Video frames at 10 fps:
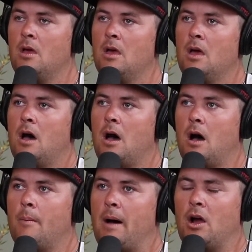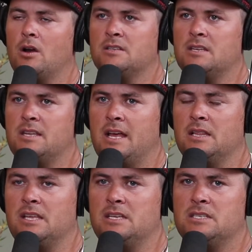Mm-hmm. I heard it today.
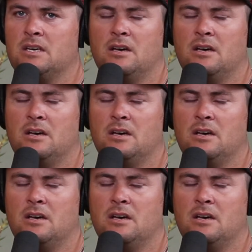What's